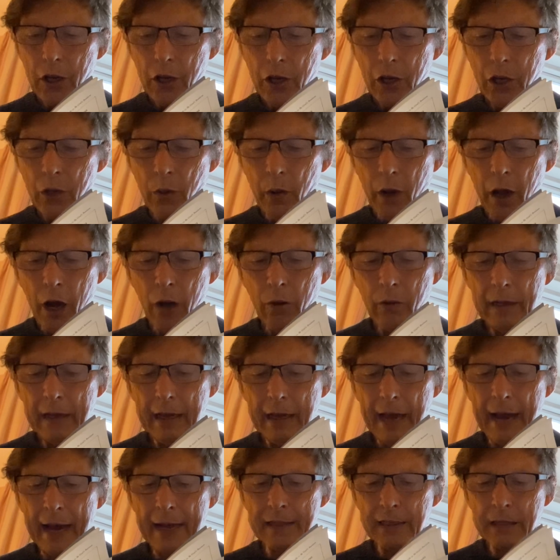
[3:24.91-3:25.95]
you are only
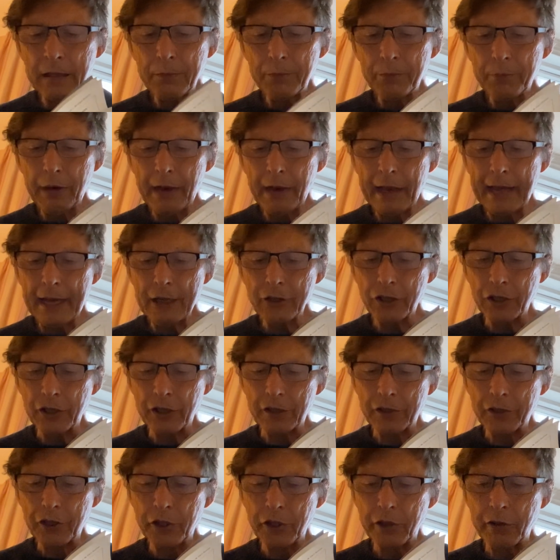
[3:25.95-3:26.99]
adding pleasure
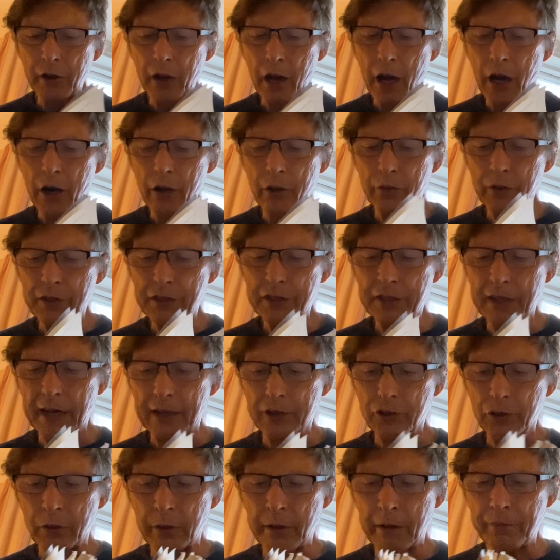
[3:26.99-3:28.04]
to your own
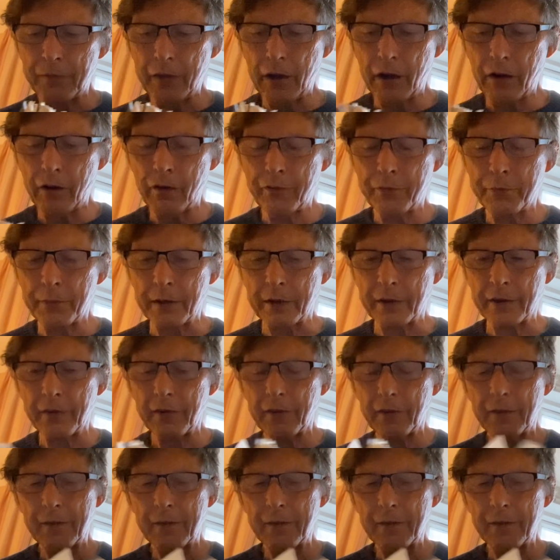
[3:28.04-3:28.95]
sexual involvement.